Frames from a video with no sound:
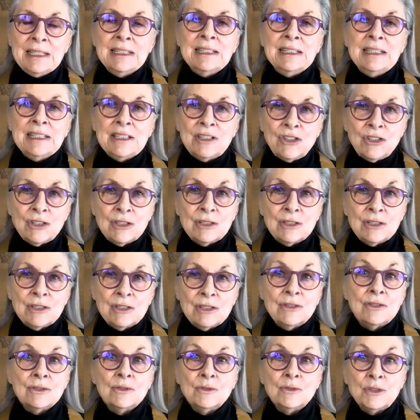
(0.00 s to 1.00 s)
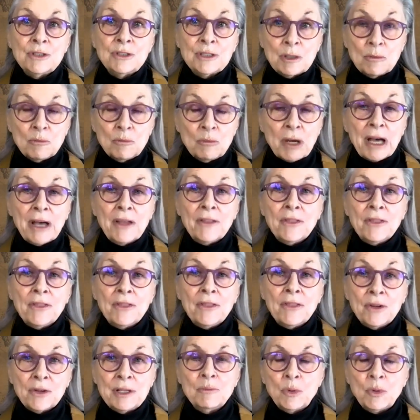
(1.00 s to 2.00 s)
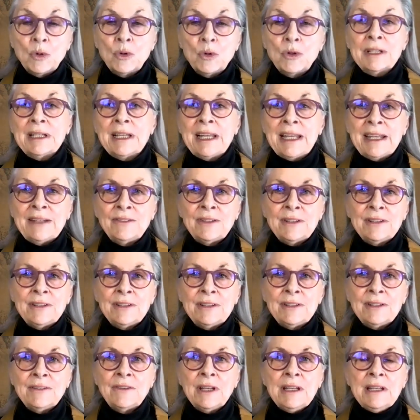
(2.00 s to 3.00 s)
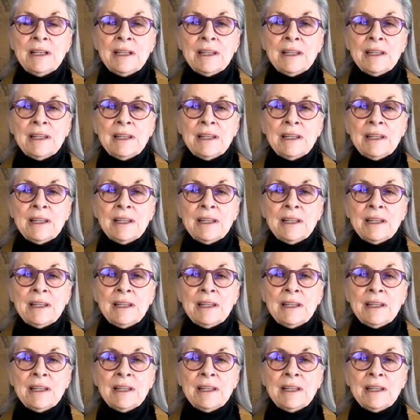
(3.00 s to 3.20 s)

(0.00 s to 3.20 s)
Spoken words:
in addition to some other important lessons